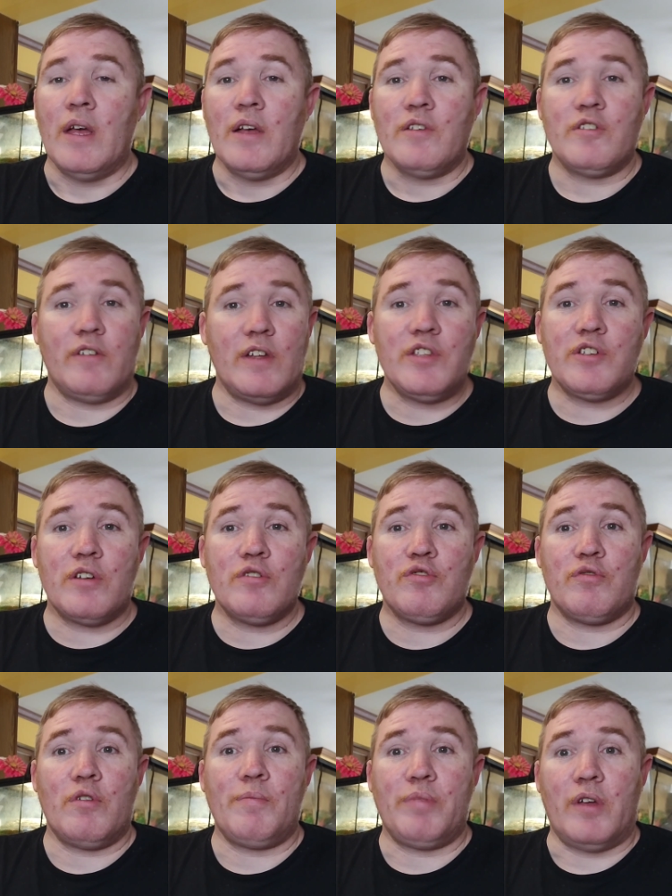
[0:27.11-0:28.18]
So let's go
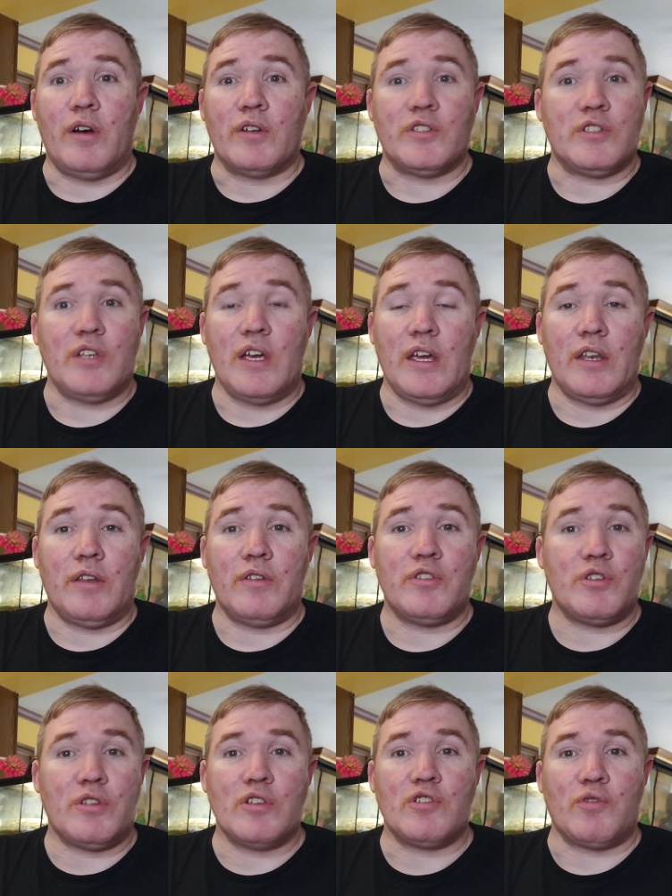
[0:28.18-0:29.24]
through the blocks and
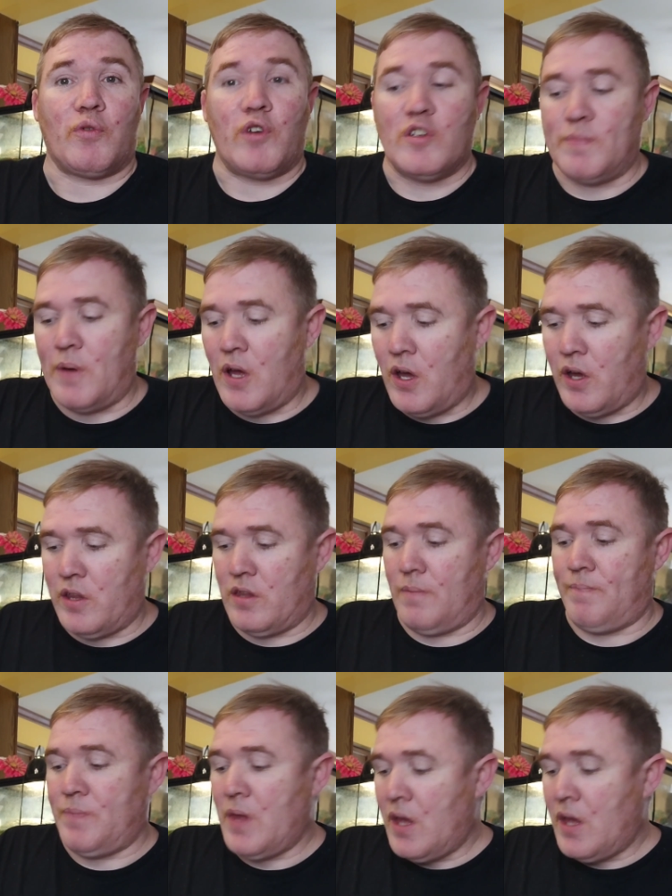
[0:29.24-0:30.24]
the stories behind them.